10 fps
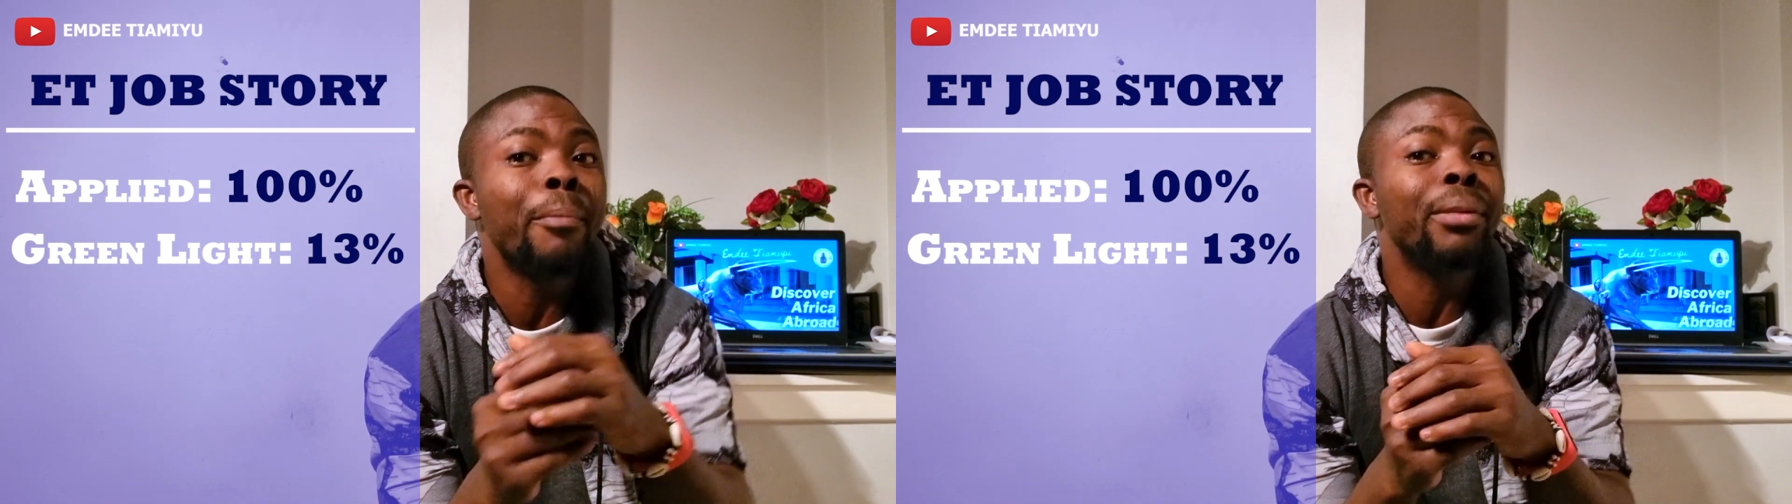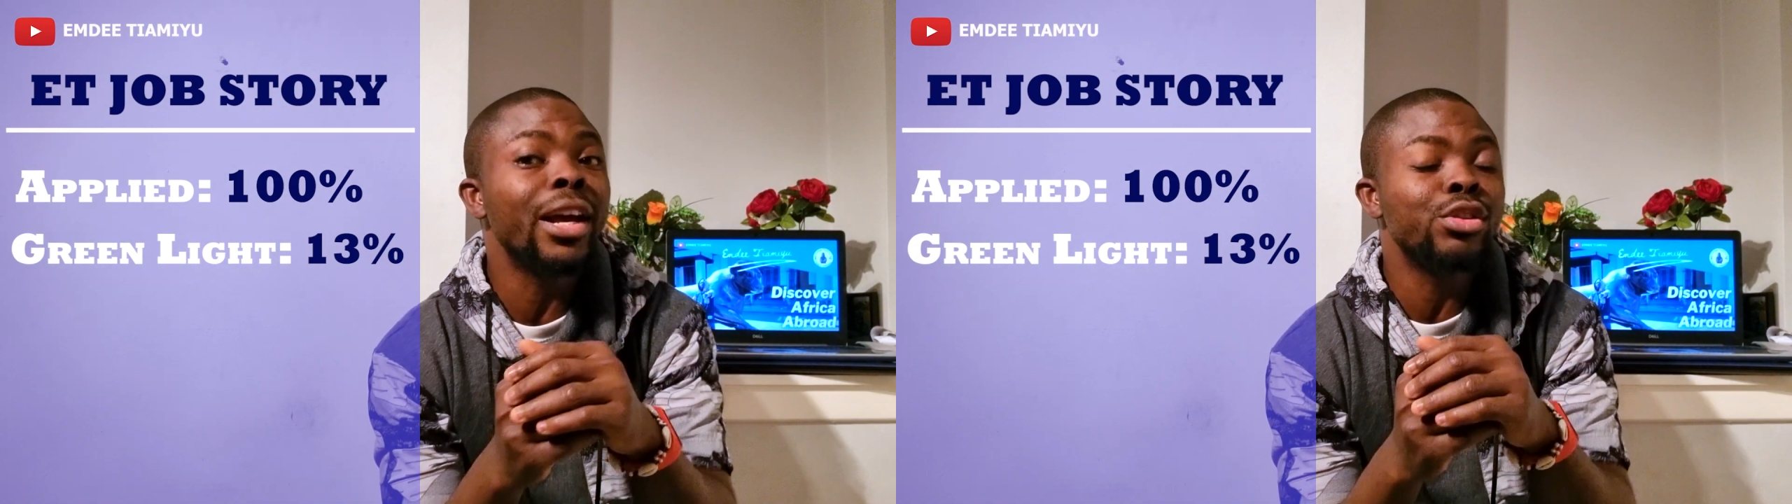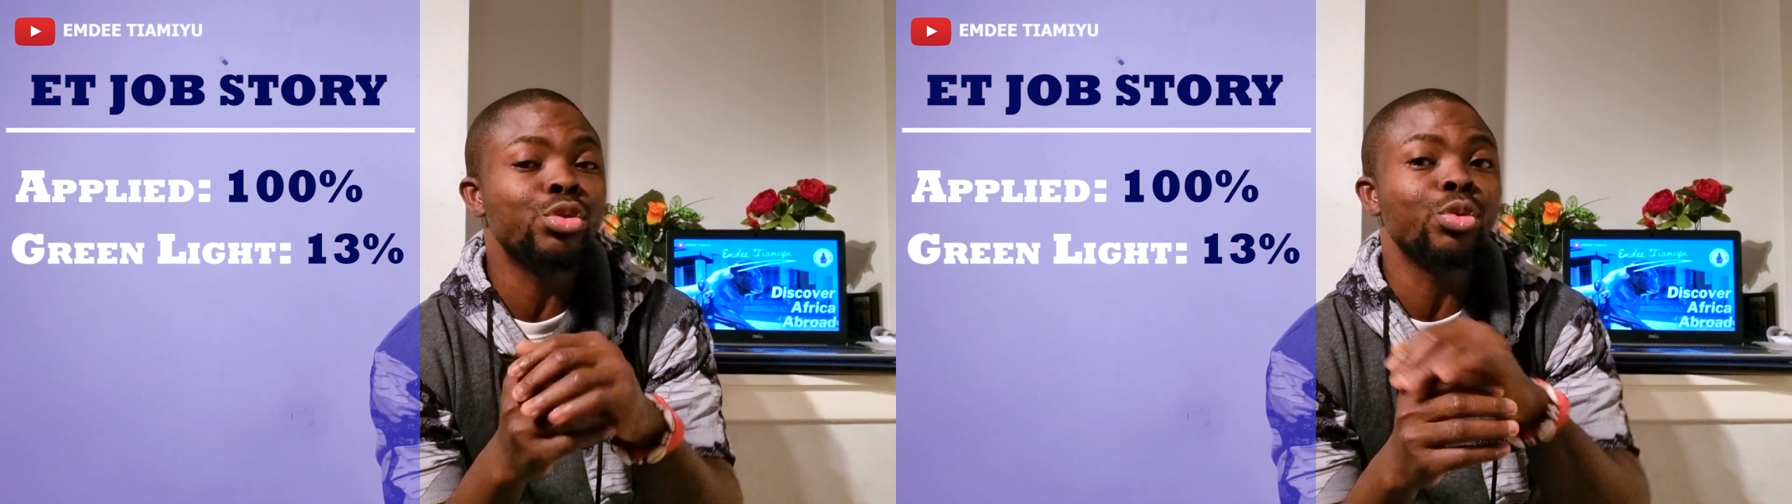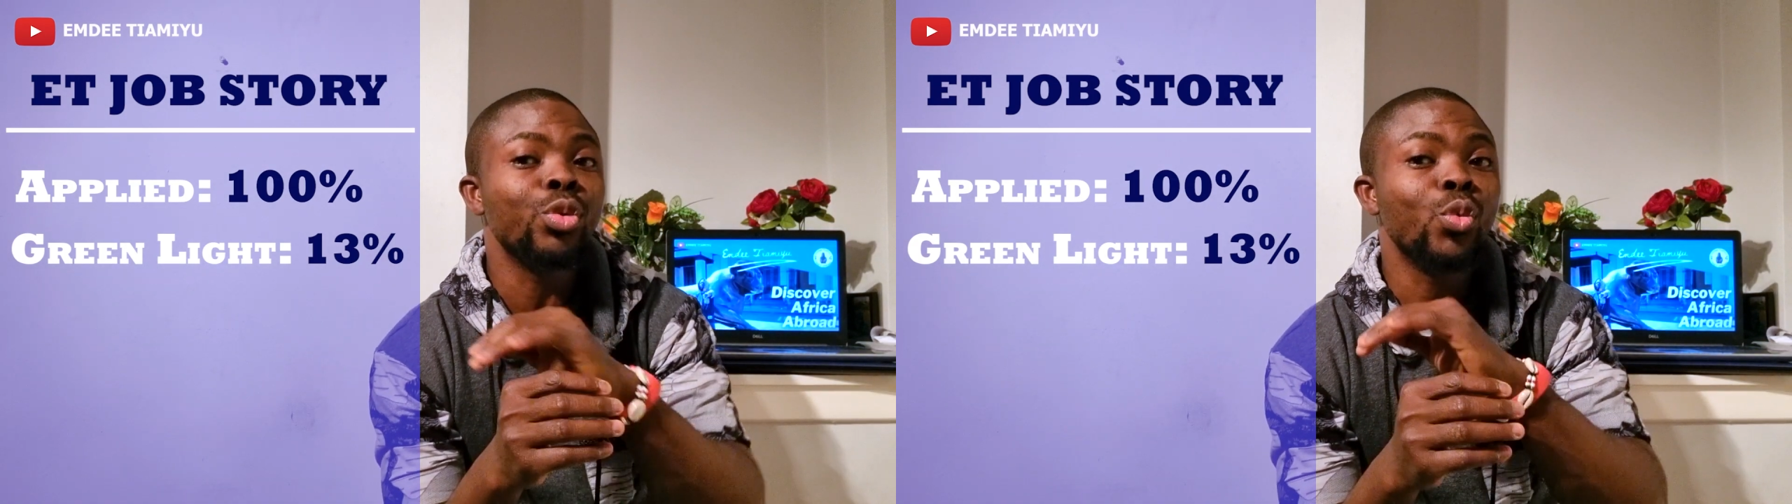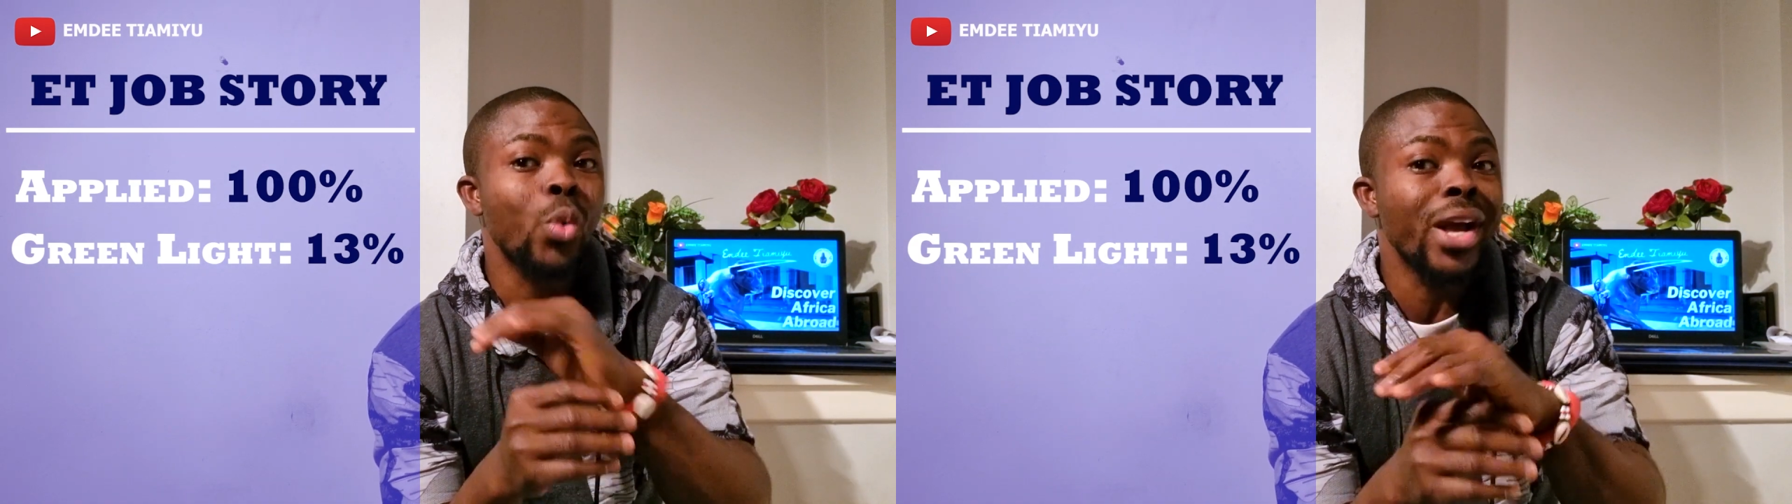applied to
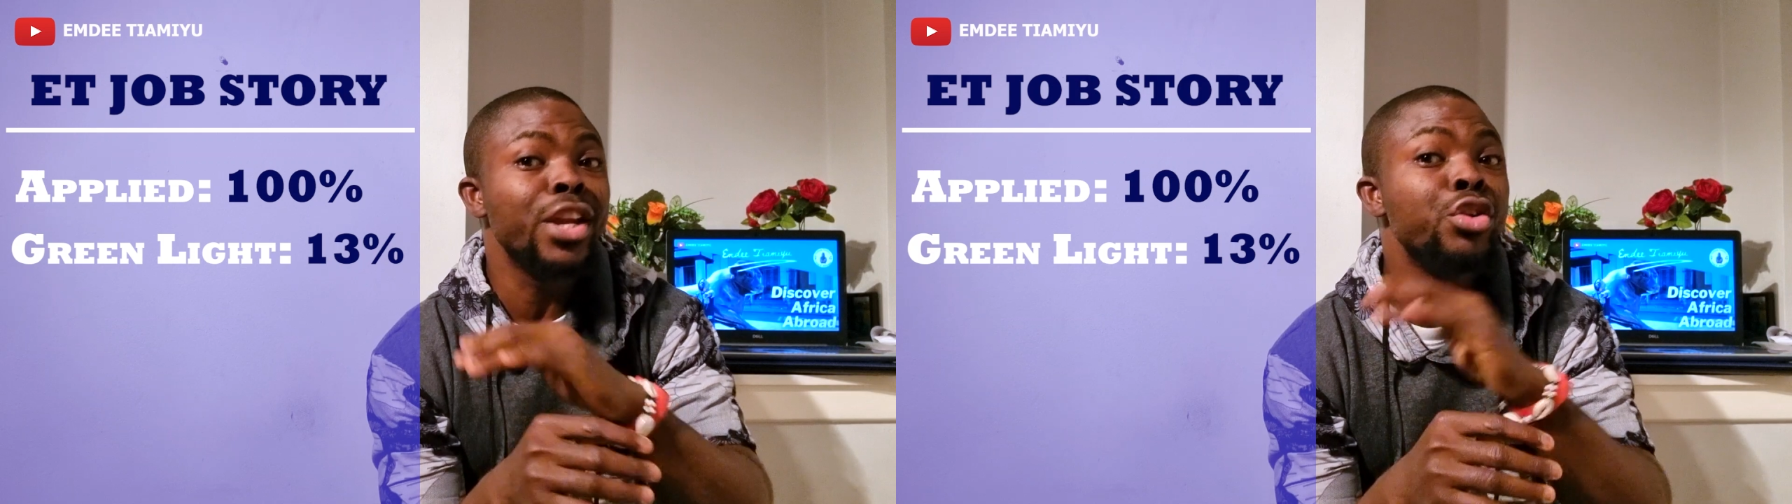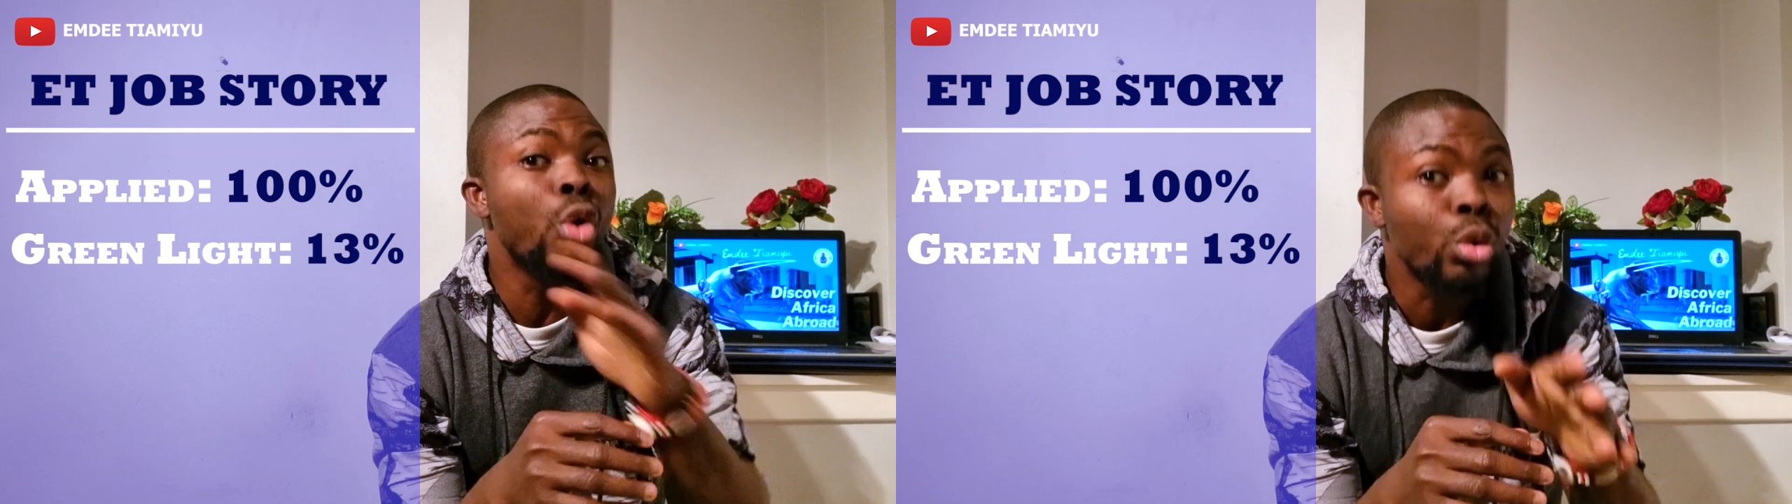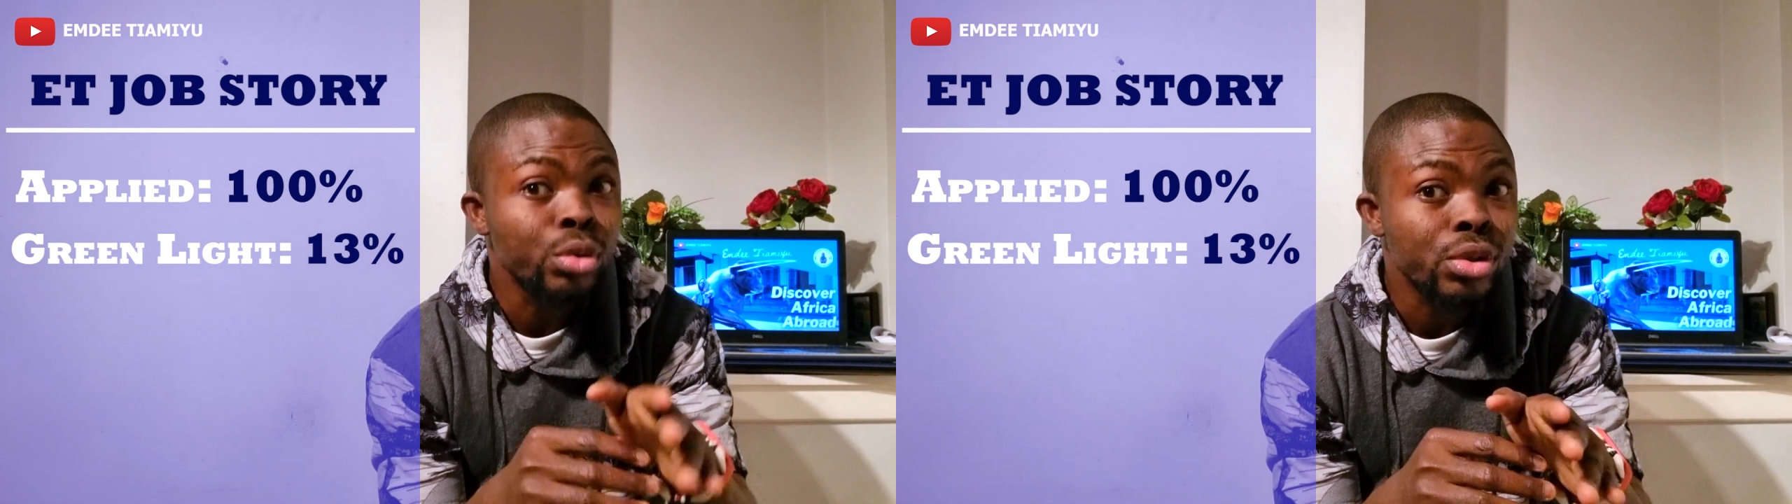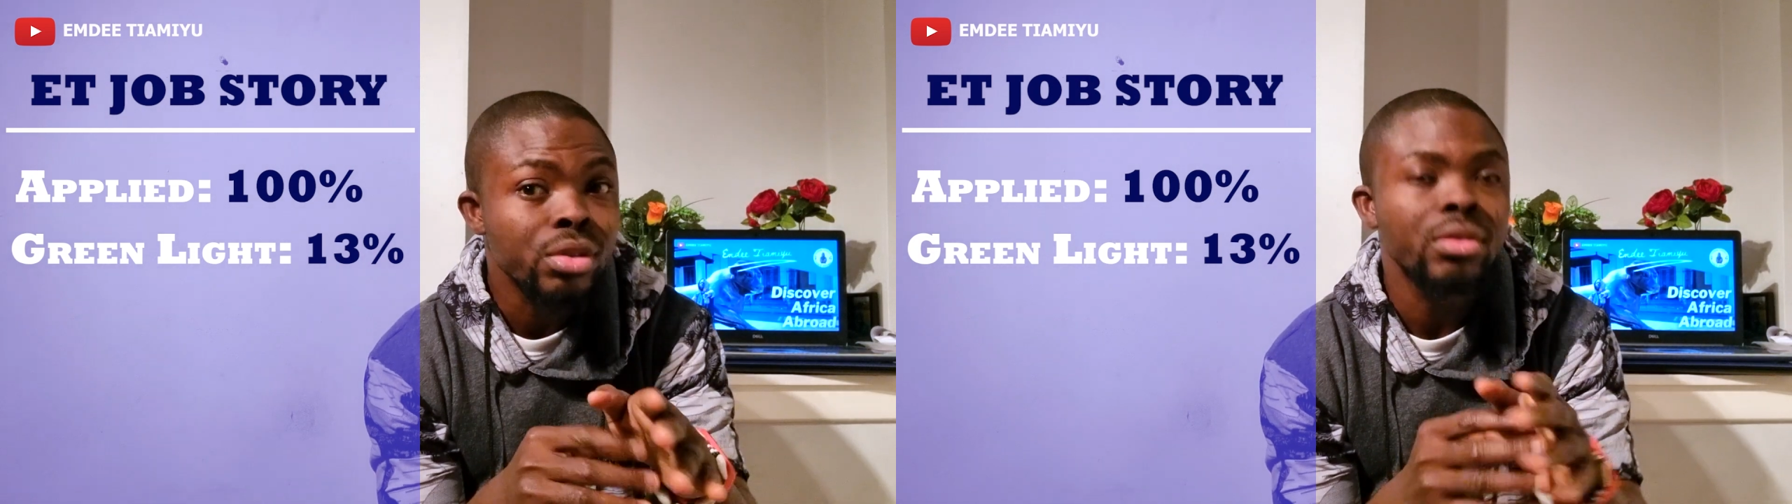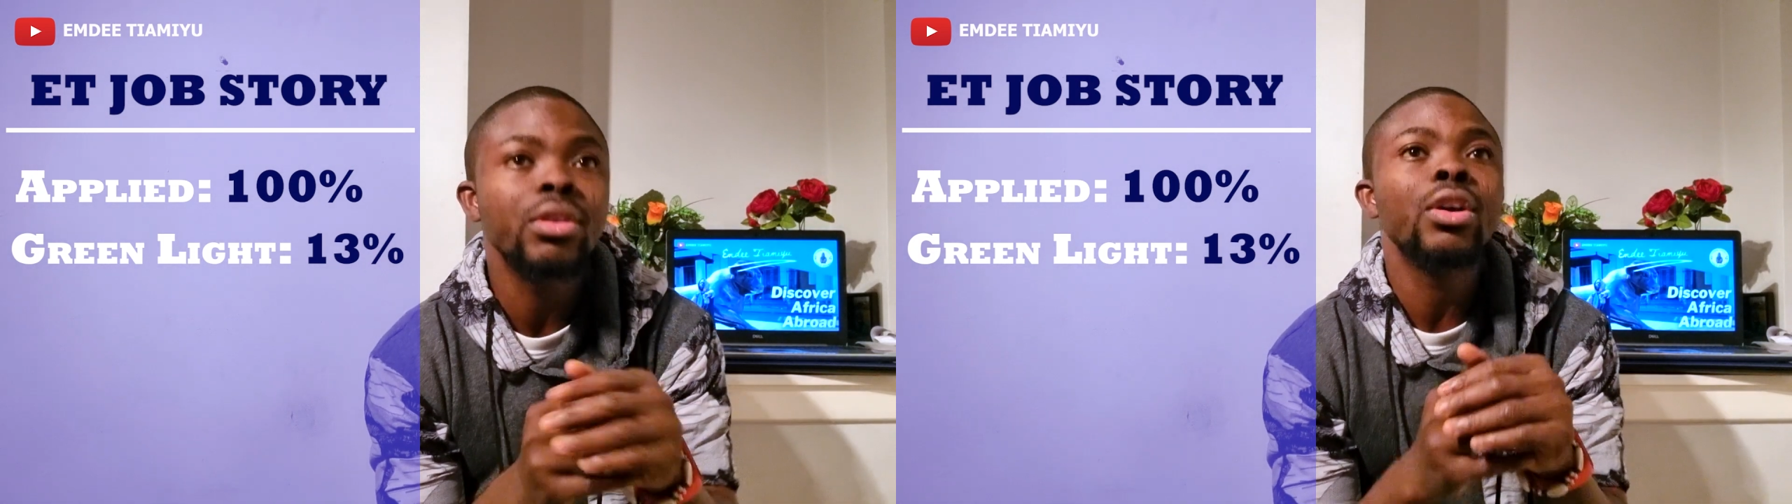were no's.